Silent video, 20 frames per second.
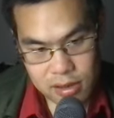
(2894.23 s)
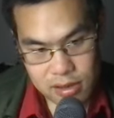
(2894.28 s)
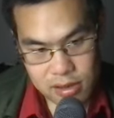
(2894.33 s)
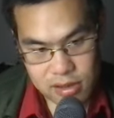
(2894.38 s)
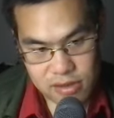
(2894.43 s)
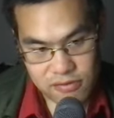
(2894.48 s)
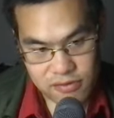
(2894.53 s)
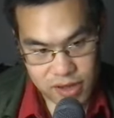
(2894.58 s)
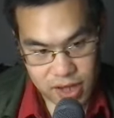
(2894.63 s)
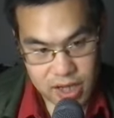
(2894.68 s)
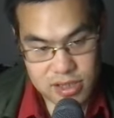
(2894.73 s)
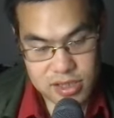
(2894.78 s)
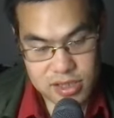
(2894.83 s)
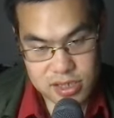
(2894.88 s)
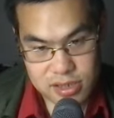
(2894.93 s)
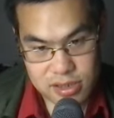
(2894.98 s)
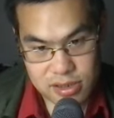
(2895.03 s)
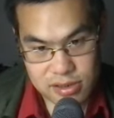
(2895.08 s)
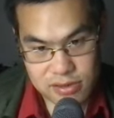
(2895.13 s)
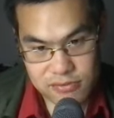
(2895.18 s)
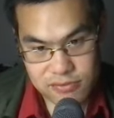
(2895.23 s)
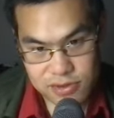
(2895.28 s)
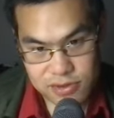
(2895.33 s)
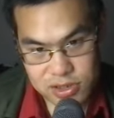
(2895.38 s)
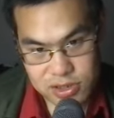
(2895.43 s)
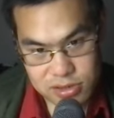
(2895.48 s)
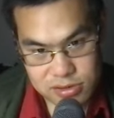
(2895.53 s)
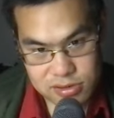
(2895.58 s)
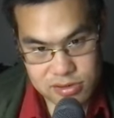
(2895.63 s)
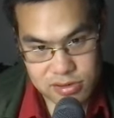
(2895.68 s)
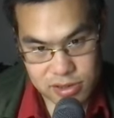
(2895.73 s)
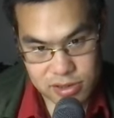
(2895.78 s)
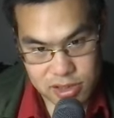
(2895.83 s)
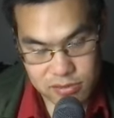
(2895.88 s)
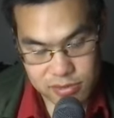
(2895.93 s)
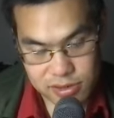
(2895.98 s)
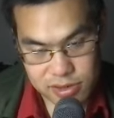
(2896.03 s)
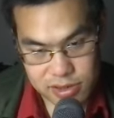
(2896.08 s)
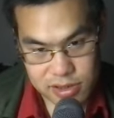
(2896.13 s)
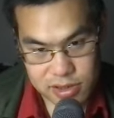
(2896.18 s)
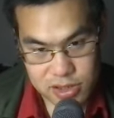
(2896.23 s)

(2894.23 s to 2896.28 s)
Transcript: in Afghanistan, which ultimately